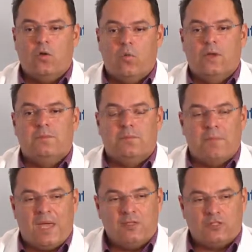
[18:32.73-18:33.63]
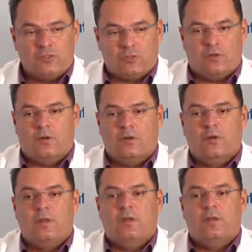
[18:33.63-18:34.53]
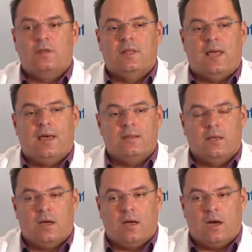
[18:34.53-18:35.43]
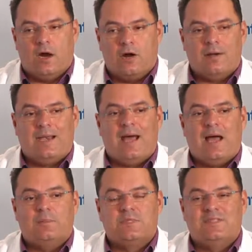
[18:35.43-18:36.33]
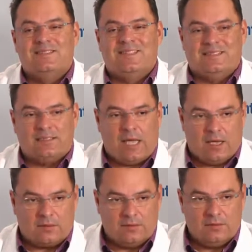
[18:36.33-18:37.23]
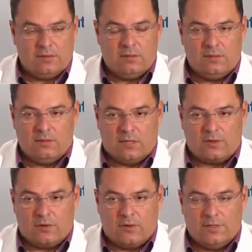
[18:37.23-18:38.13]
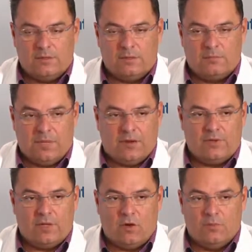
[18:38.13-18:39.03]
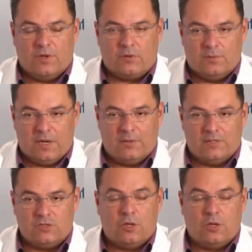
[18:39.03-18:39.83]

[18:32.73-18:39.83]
we made sure that our labs detect the current variant, Omicron variant.